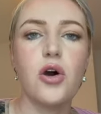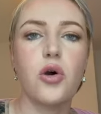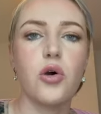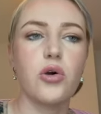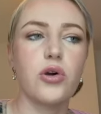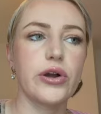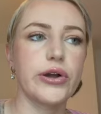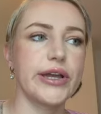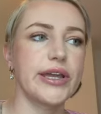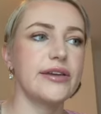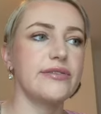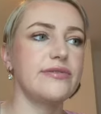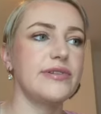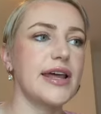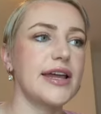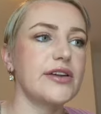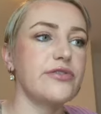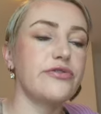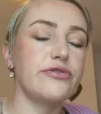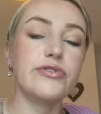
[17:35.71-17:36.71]
or give
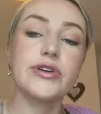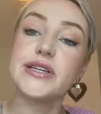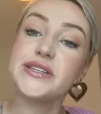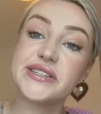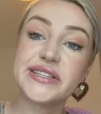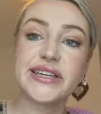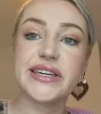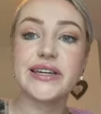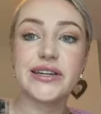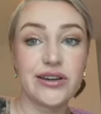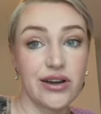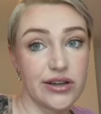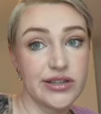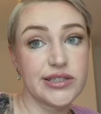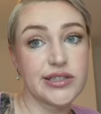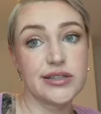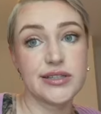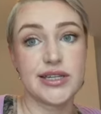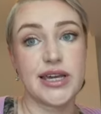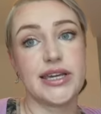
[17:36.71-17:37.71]
like free skin
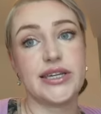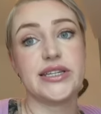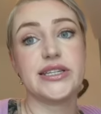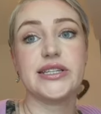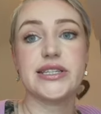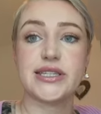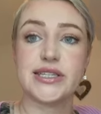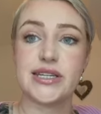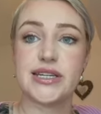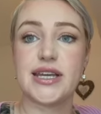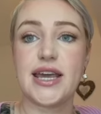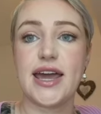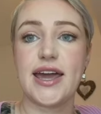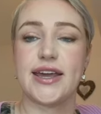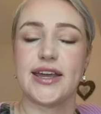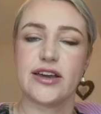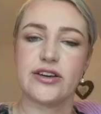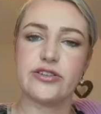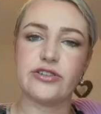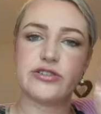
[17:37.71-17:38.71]
consultations
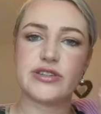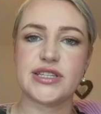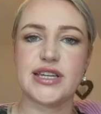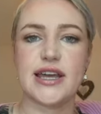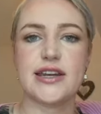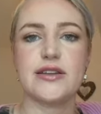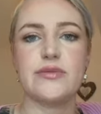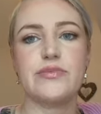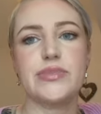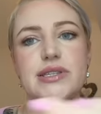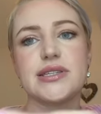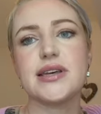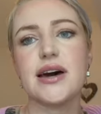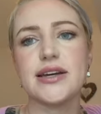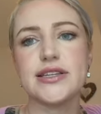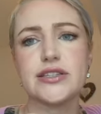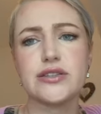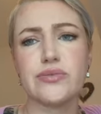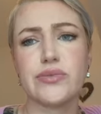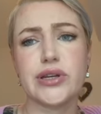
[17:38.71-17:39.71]
today, and you're standing
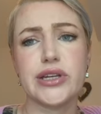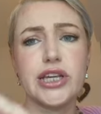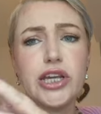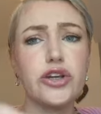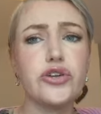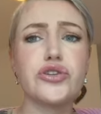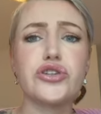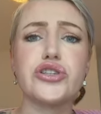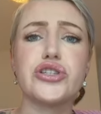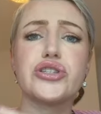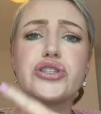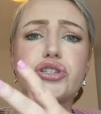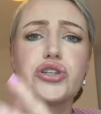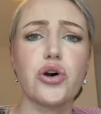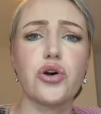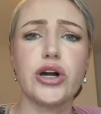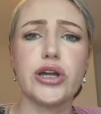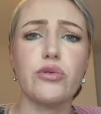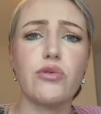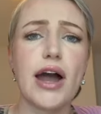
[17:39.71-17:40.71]
beside somebody who does
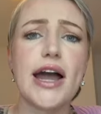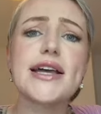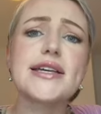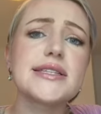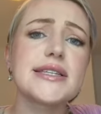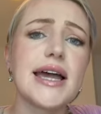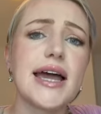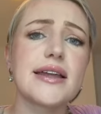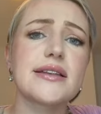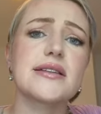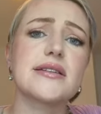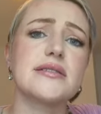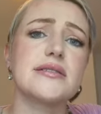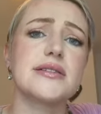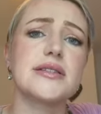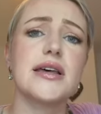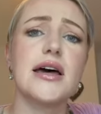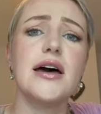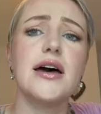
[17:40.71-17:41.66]
soy wax candles,